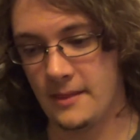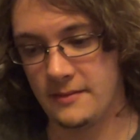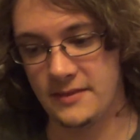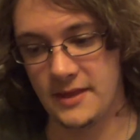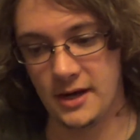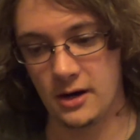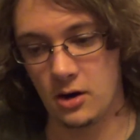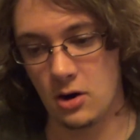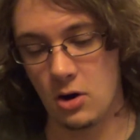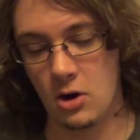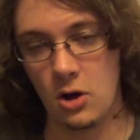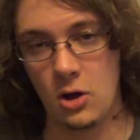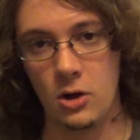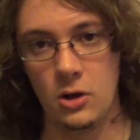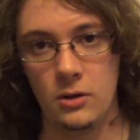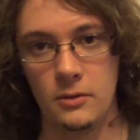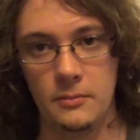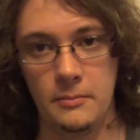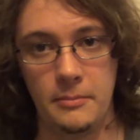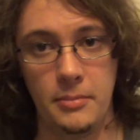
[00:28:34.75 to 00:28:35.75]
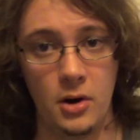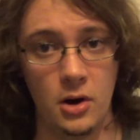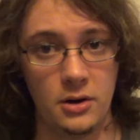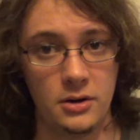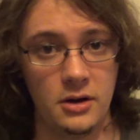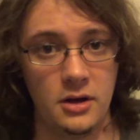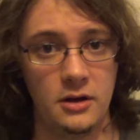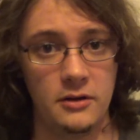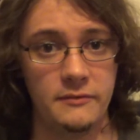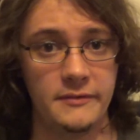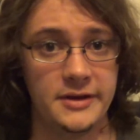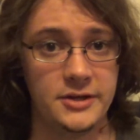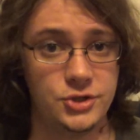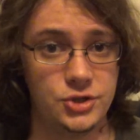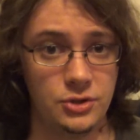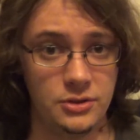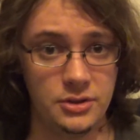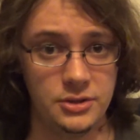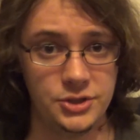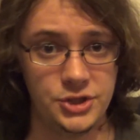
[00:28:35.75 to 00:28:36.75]
They are all part of a
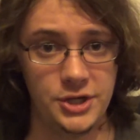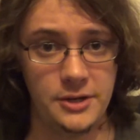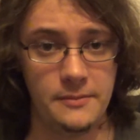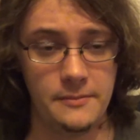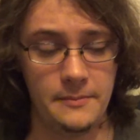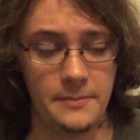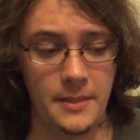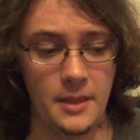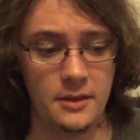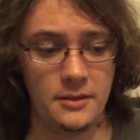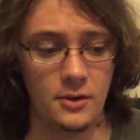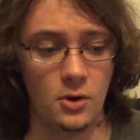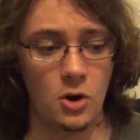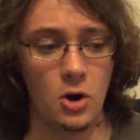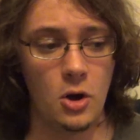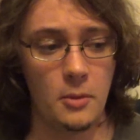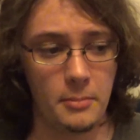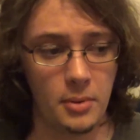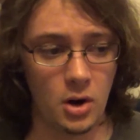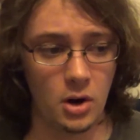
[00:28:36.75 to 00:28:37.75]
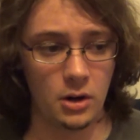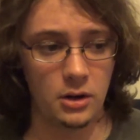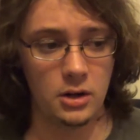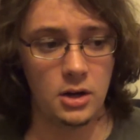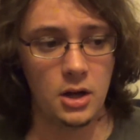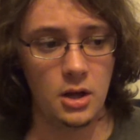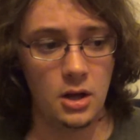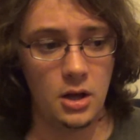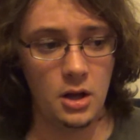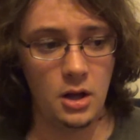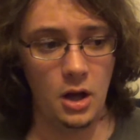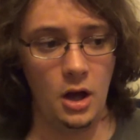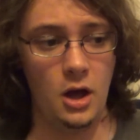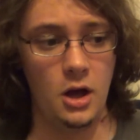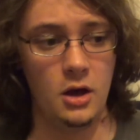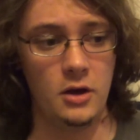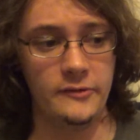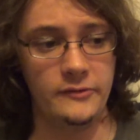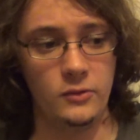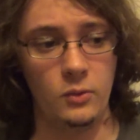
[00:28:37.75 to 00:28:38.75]
trilogy. They're all part
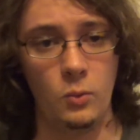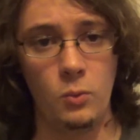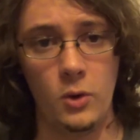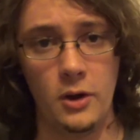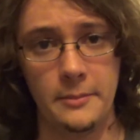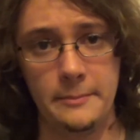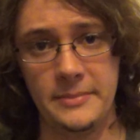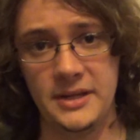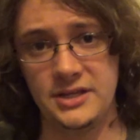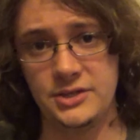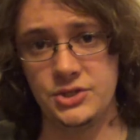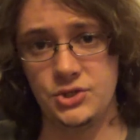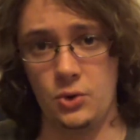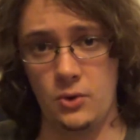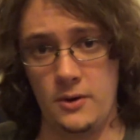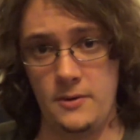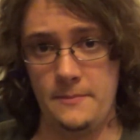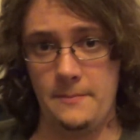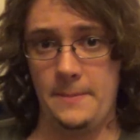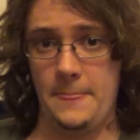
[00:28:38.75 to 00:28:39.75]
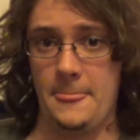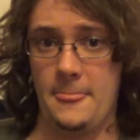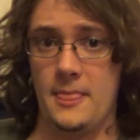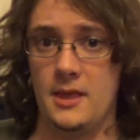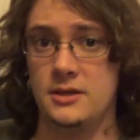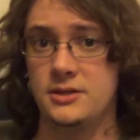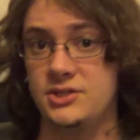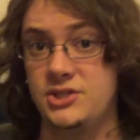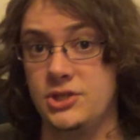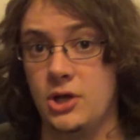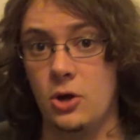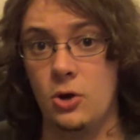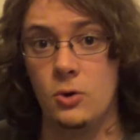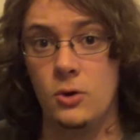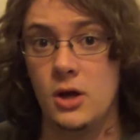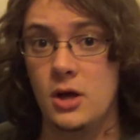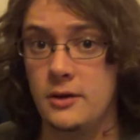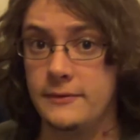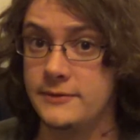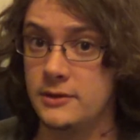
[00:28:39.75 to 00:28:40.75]
of one big story.
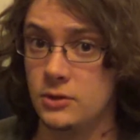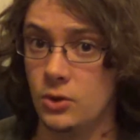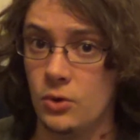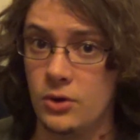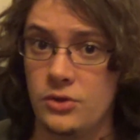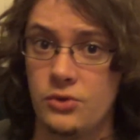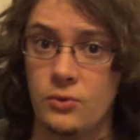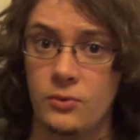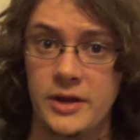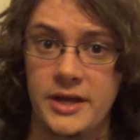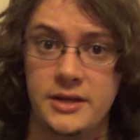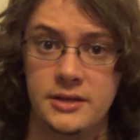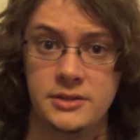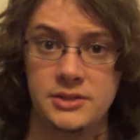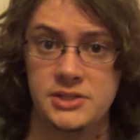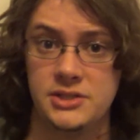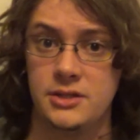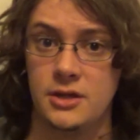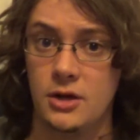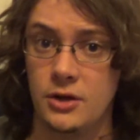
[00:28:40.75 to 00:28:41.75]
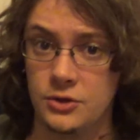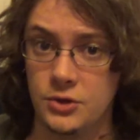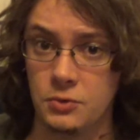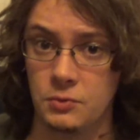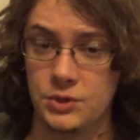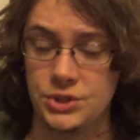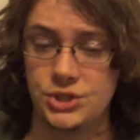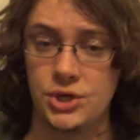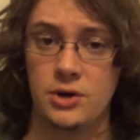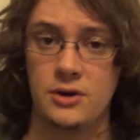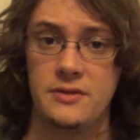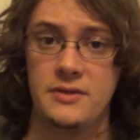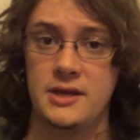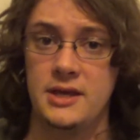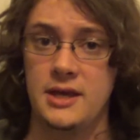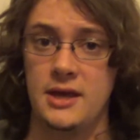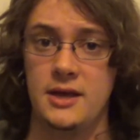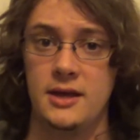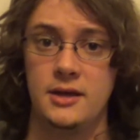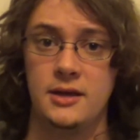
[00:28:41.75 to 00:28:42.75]
So, The Lord of the Rings, The Return of the
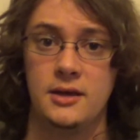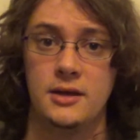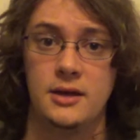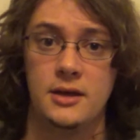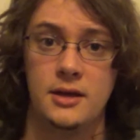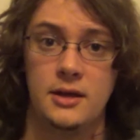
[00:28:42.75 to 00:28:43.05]
King,